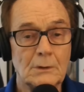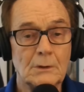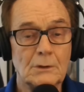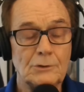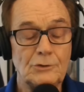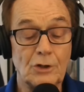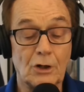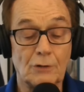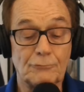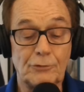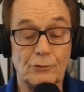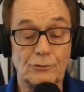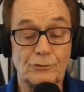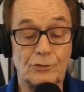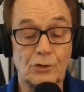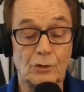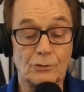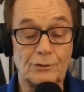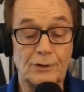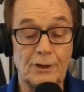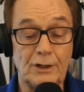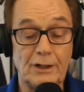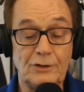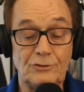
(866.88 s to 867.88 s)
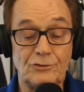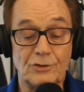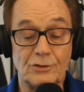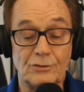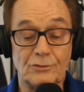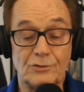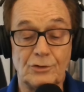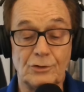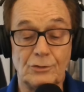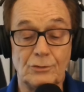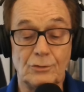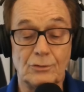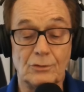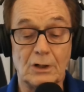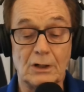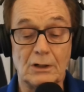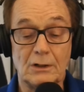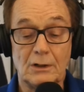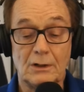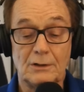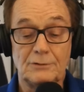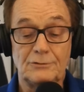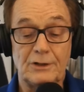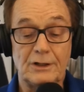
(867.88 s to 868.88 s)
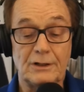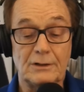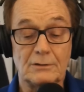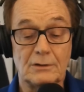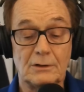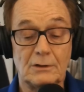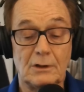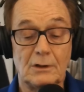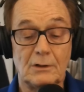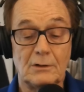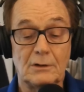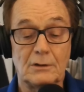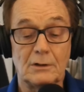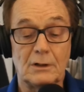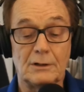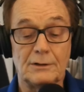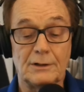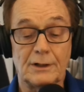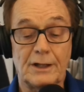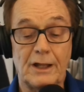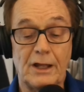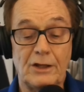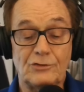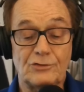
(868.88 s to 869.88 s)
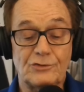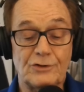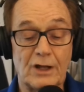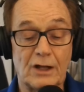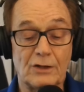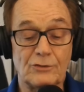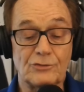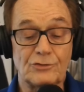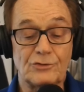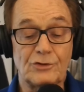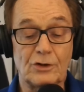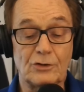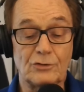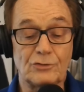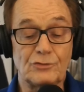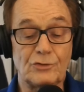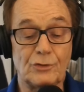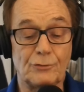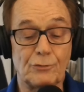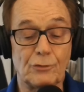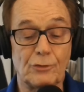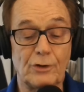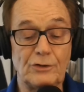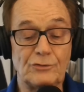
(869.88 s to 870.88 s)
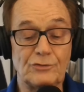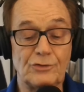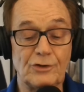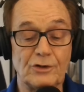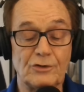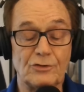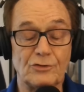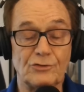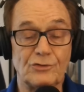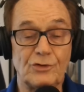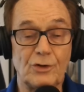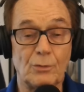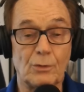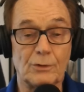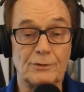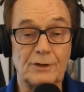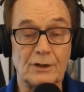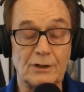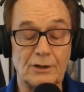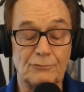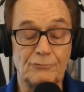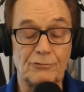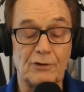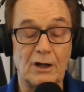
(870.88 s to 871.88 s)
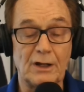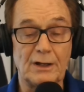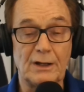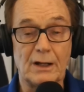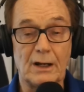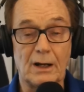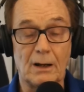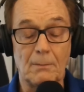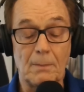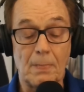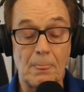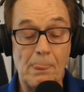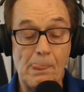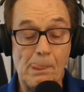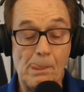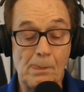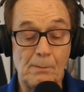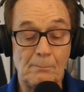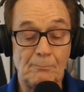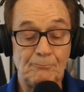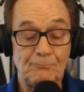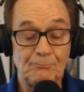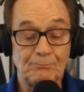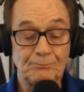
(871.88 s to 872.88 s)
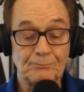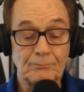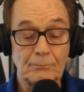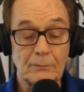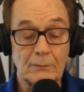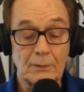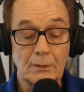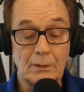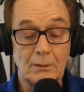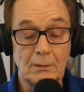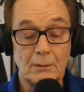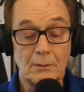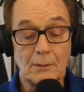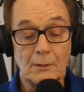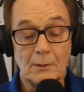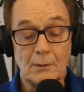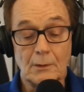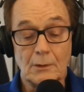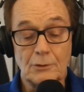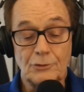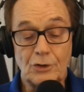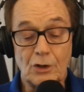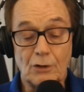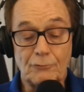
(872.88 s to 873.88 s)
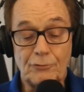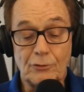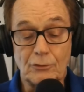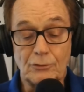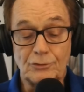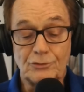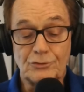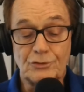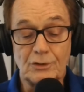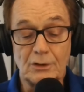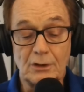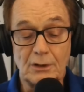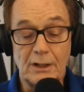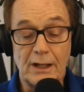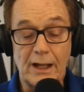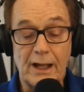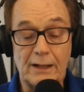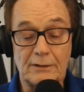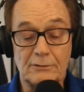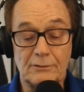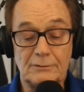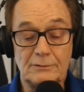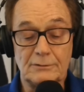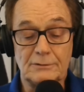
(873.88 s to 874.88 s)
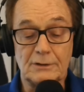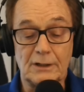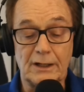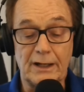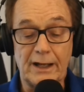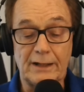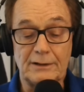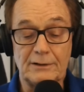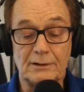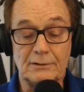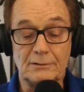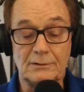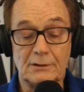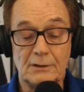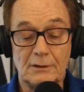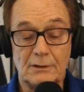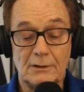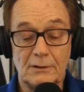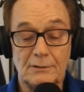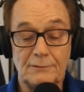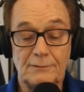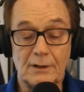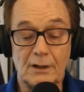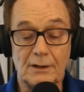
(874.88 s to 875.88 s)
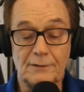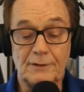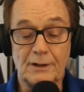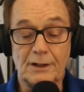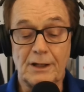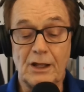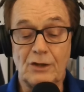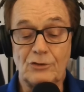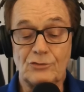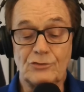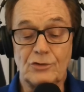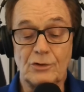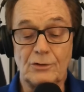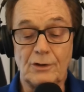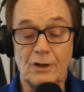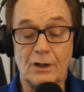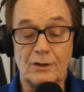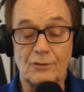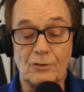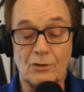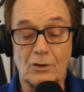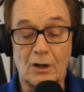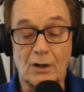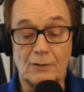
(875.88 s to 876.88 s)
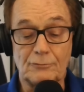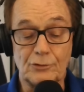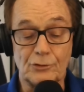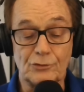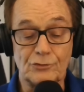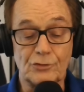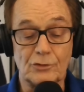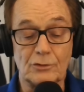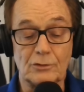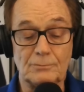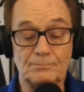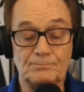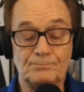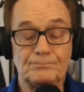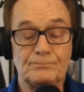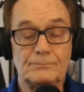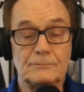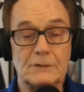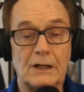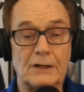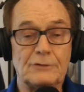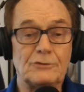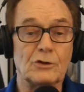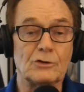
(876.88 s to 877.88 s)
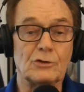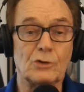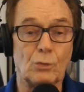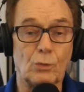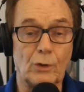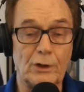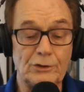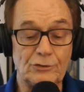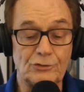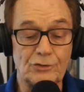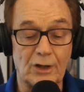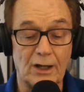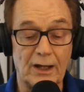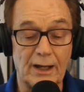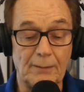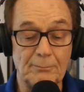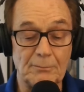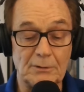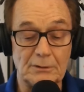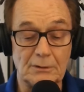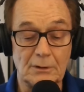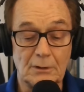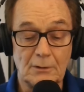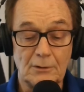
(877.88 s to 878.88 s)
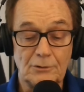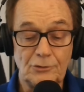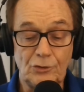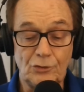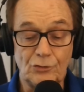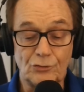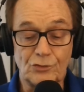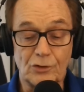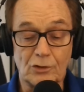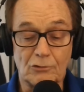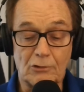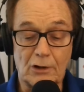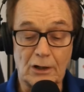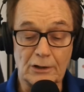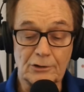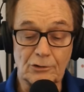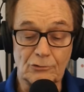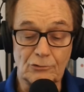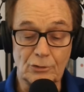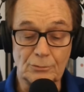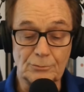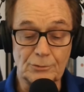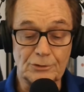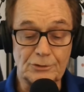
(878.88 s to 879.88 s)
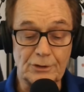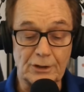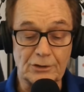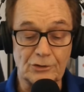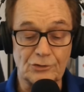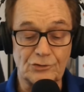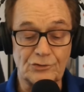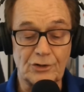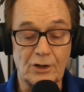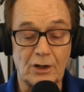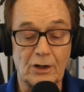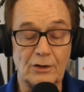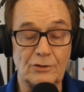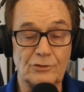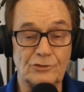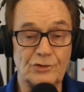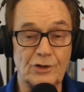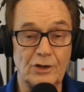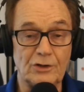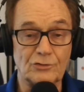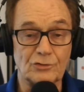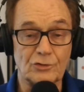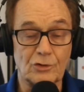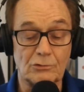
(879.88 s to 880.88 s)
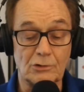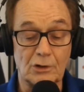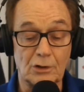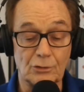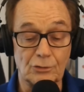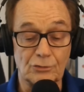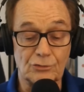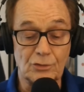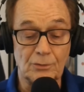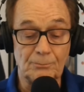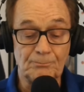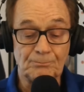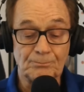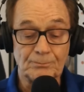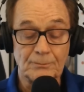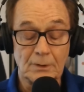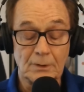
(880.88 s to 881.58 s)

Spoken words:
Delfort told the agent to take the case downstairs to forensics and see what they could find out. Delfort handed the case to the other officer. I took the wait time and used our locker room to take a shower and change clothes.